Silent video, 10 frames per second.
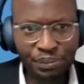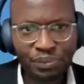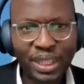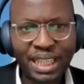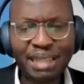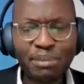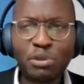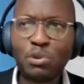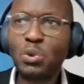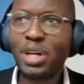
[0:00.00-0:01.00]
in terms
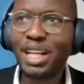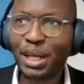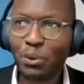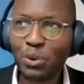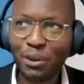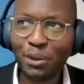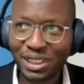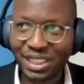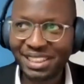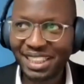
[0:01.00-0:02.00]
of who a good
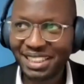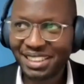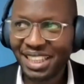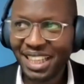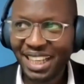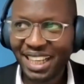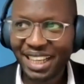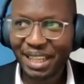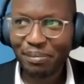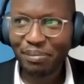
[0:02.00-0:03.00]
negotiator is,
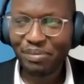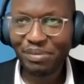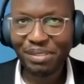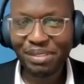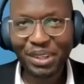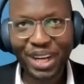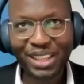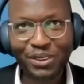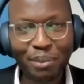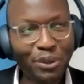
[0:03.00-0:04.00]
uh, you know,
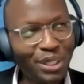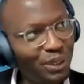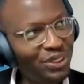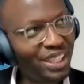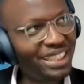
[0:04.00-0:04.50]
I thought about this question.